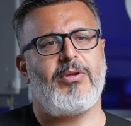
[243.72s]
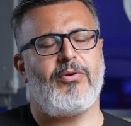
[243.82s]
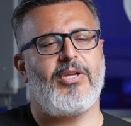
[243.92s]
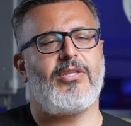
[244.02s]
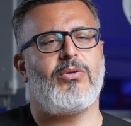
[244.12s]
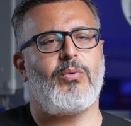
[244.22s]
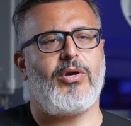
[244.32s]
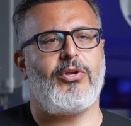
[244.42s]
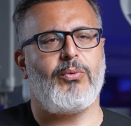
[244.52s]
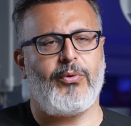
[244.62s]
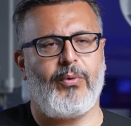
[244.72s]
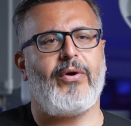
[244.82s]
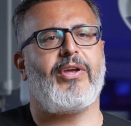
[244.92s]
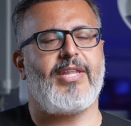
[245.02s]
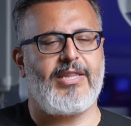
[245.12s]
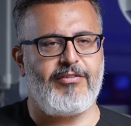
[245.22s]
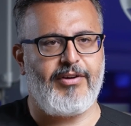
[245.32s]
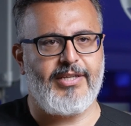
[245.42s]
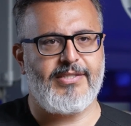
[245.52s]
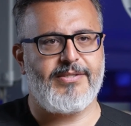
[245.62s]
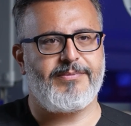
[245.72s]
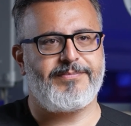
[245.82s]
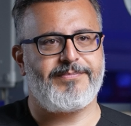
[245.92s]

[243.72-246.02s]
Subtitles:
period where you were wearing that device.